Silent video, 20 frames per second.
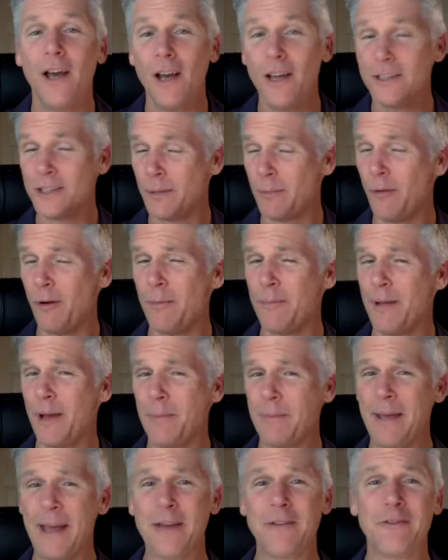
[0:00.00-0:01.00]
support me
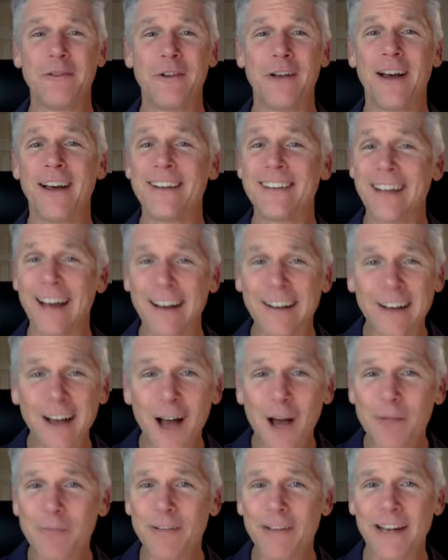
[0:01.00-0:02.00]
on
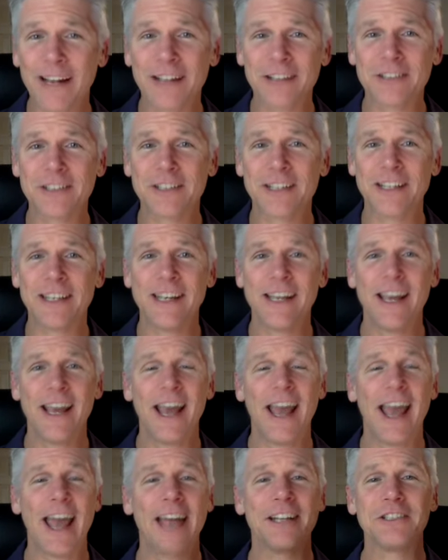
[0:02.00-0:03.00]
patreon.com financially,
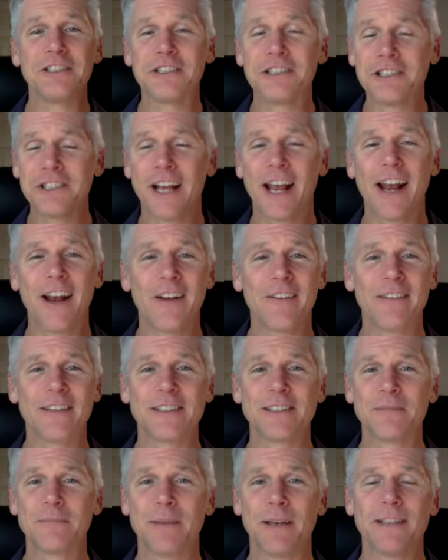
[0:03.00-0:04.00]
and share
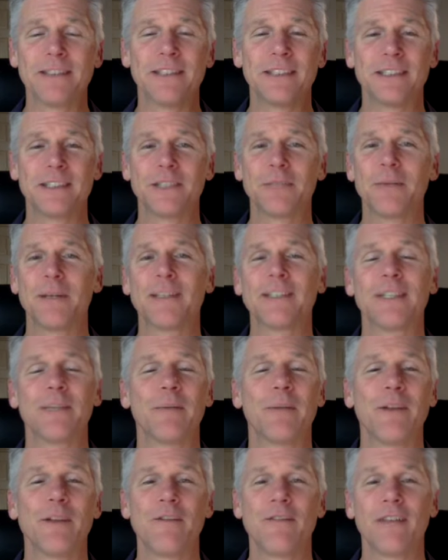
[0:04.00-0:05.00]
this message, especially
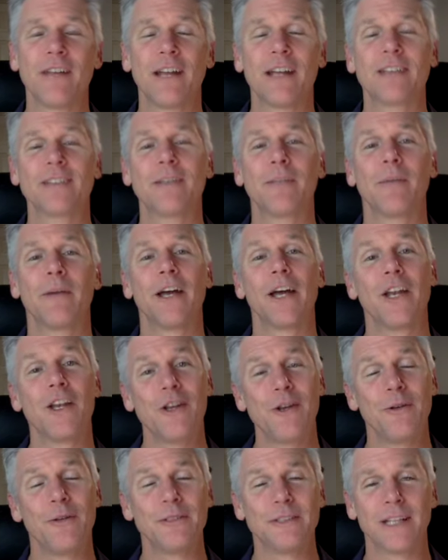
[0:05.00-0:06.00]
when you feel like someone can
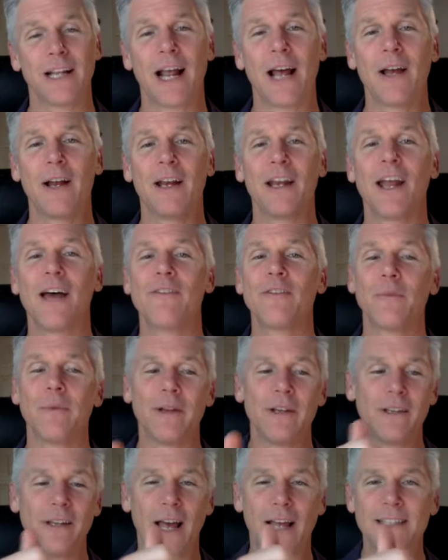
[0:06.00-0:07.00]
use it. I love it
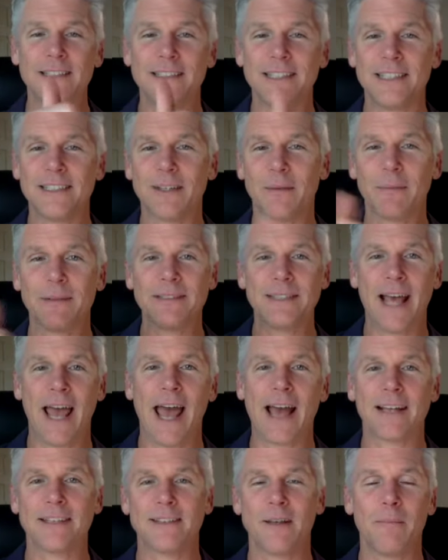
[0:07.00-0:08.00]
when I see someone
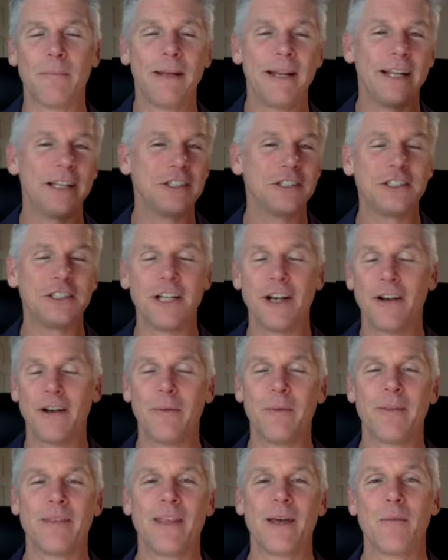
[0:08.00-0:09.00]
tag somebody and share it
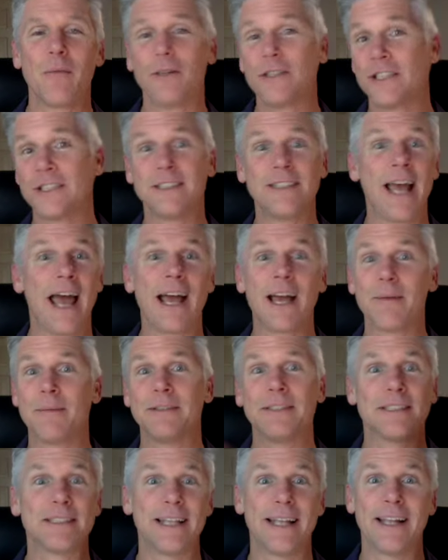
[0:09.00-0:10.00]
with them, or just tag them
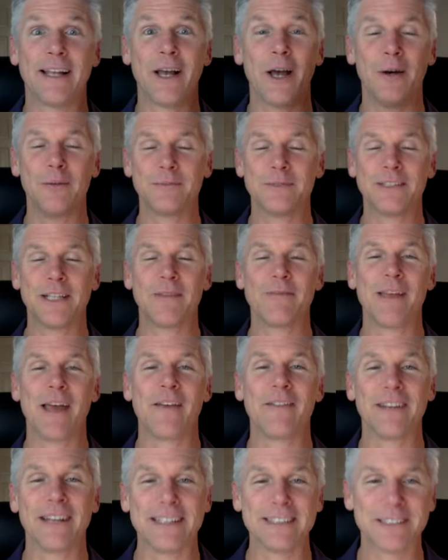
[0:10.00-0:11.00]
and just let it go. See if they
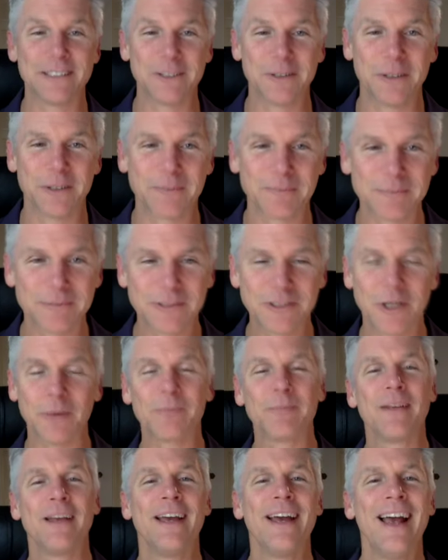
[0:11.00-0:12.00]
even listen to it.
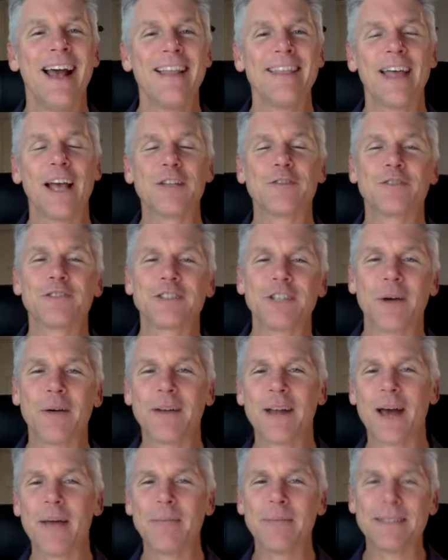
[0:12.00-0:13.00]
So, thanks for
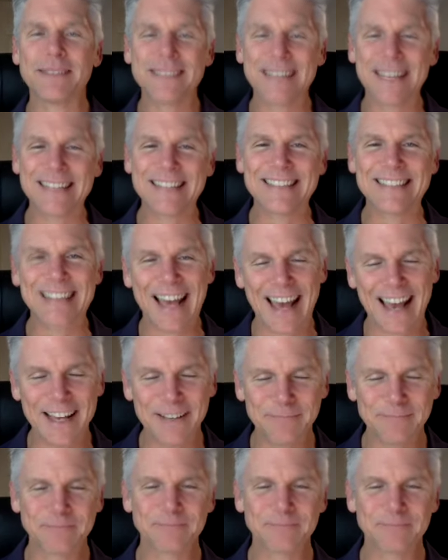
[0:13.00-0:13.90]
showing up today.